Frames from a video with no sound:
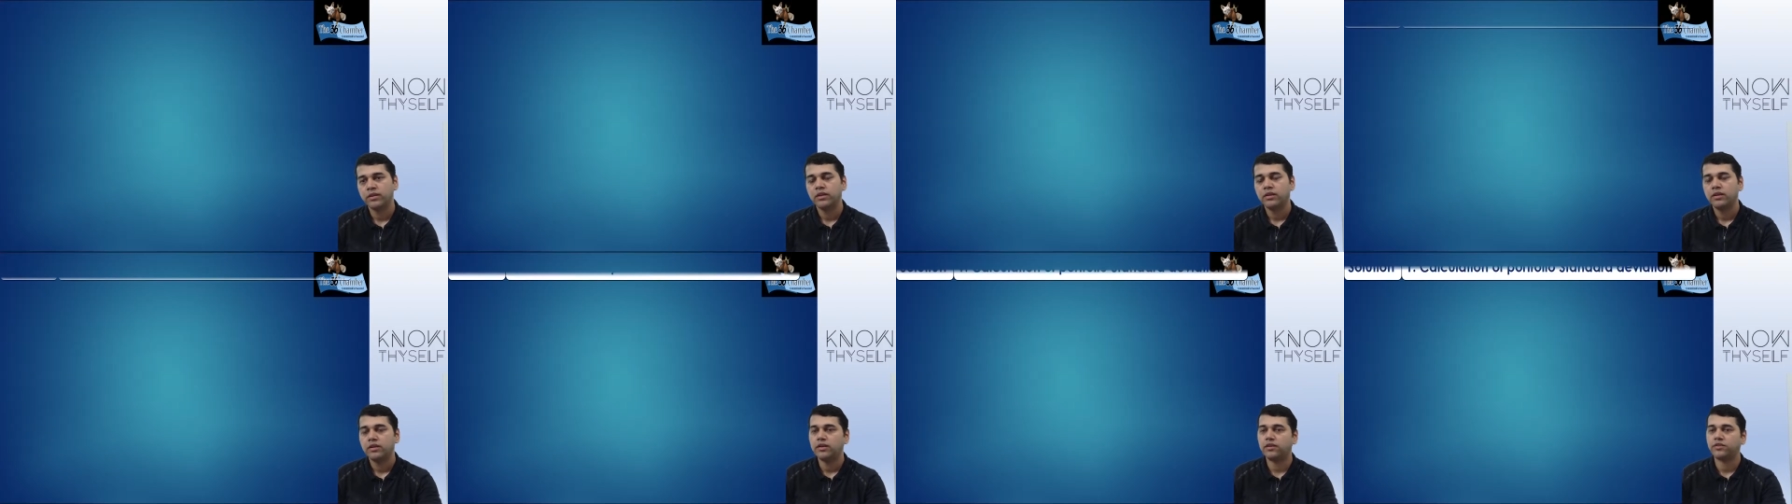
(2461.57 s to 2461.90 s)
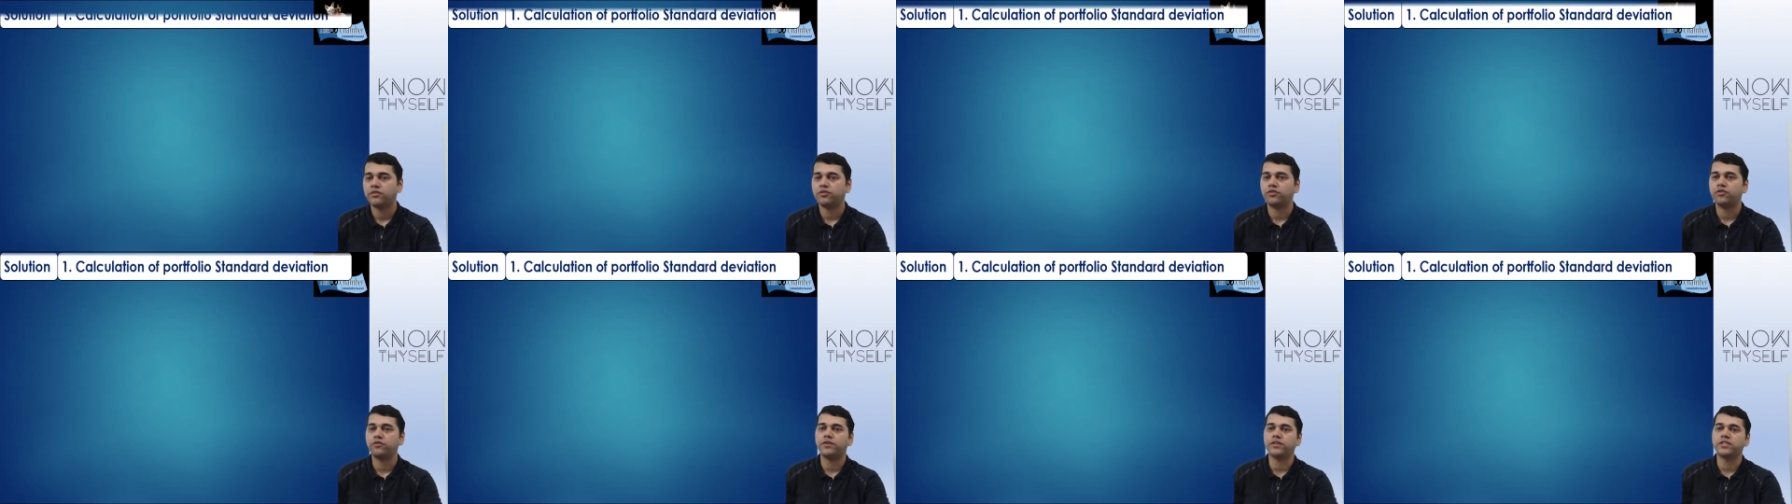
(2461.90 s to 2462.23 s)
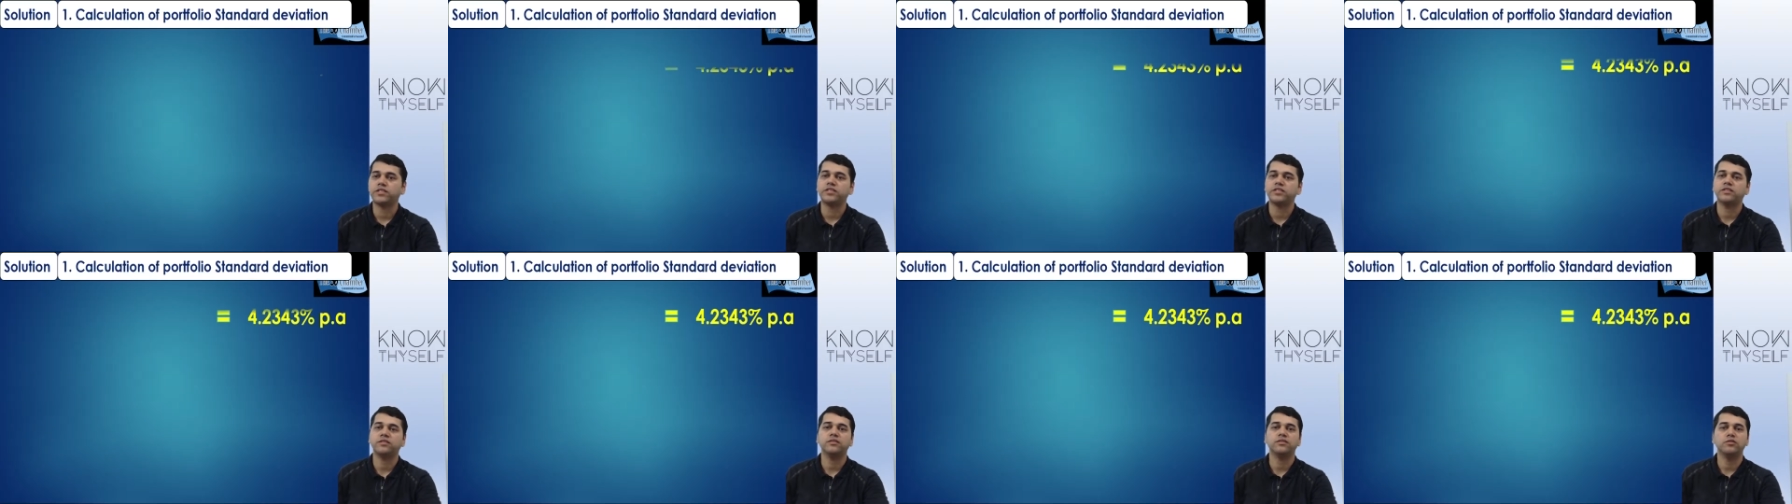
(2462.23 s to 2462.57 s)
Yes, so
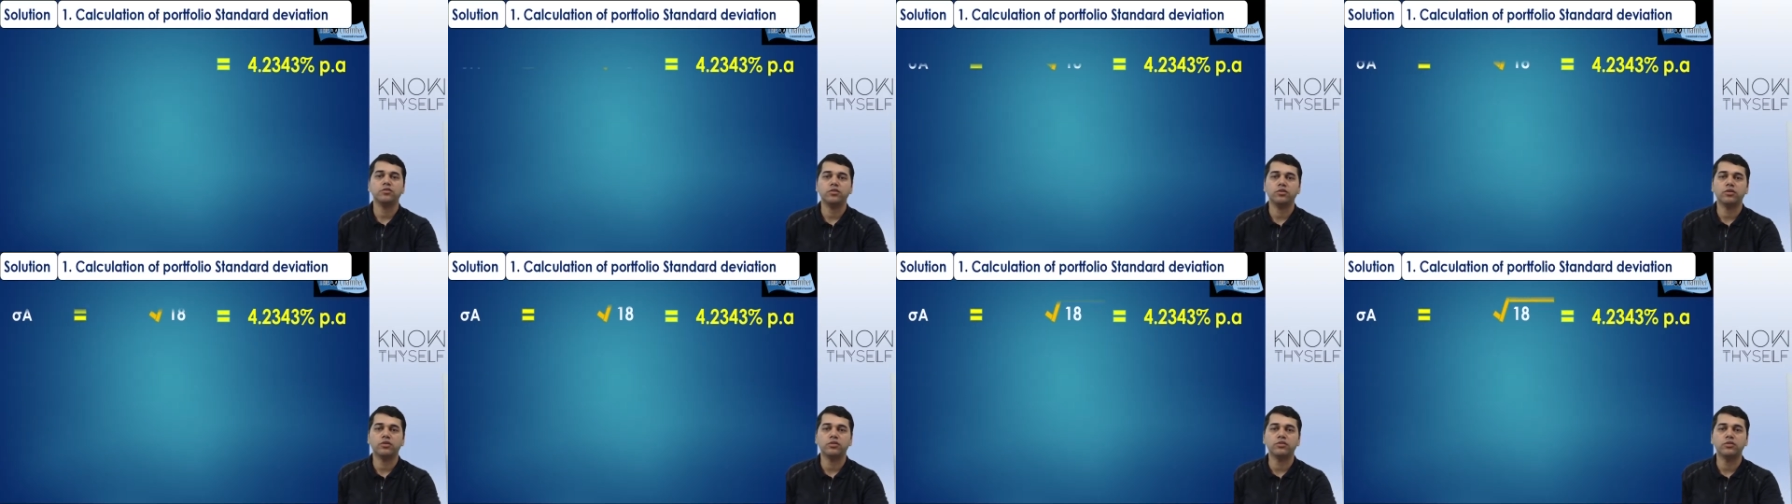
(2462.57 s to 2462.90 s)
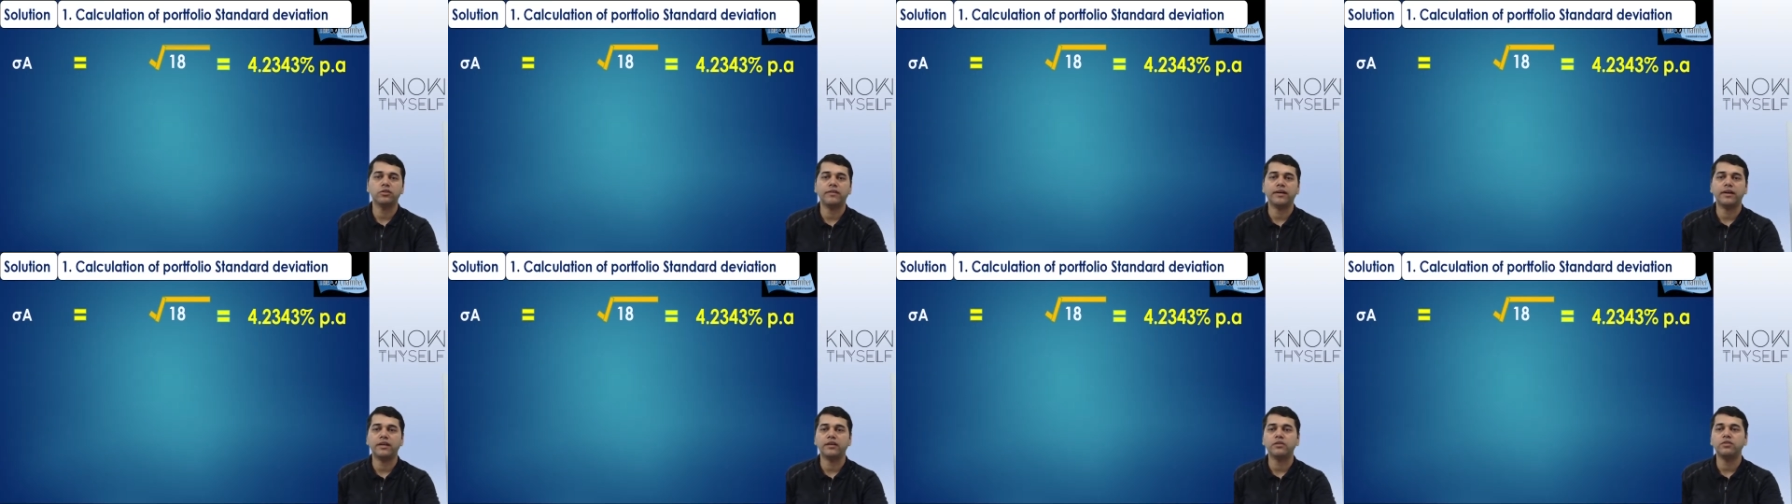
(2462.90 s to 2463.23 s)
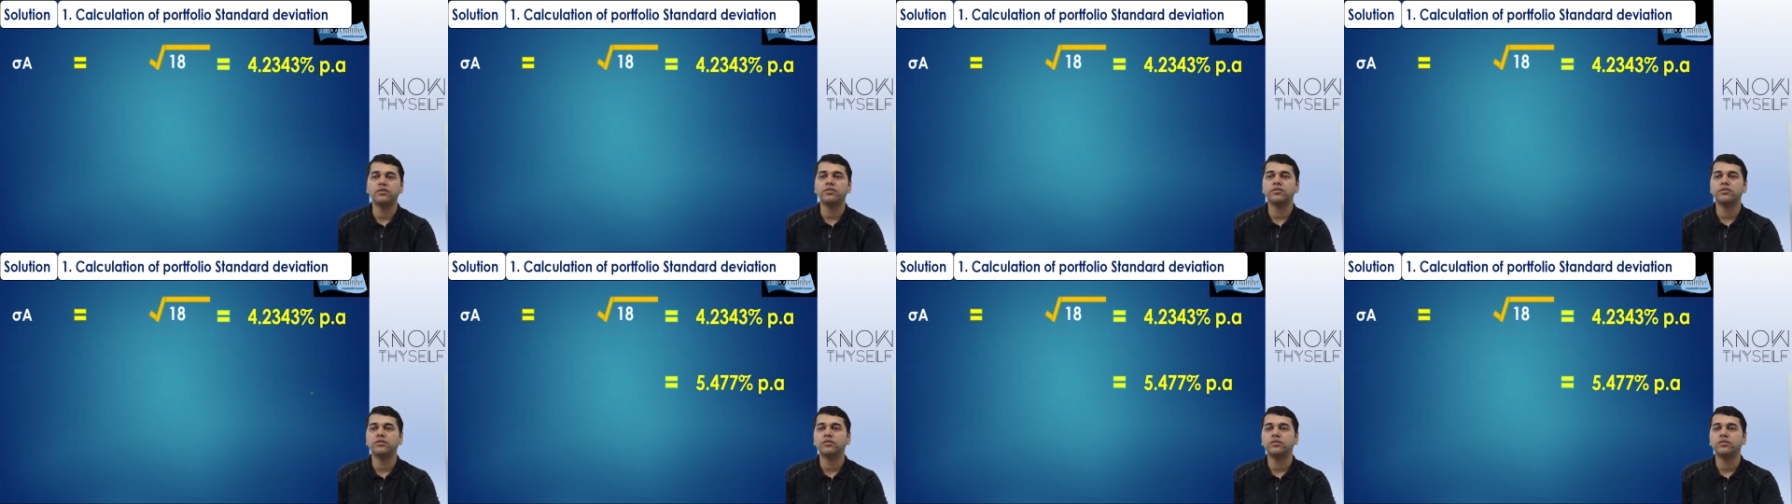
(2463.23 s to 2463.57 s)
first note down the
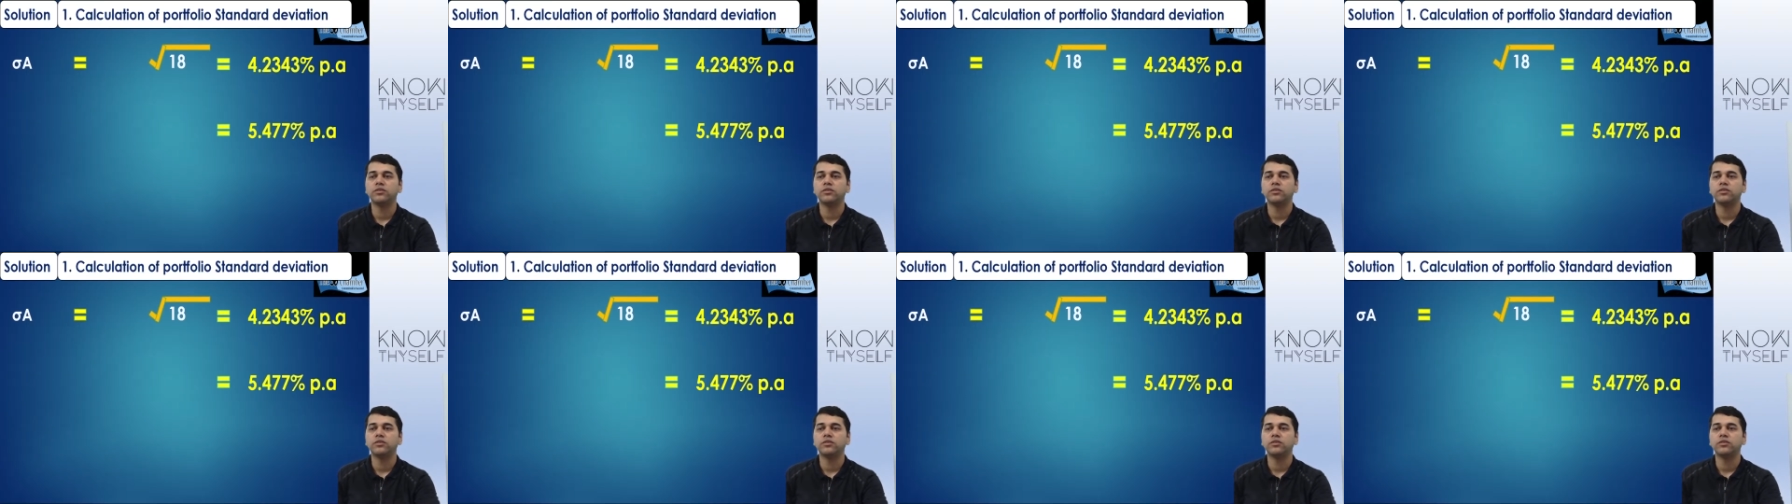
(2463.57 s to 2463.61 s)
values.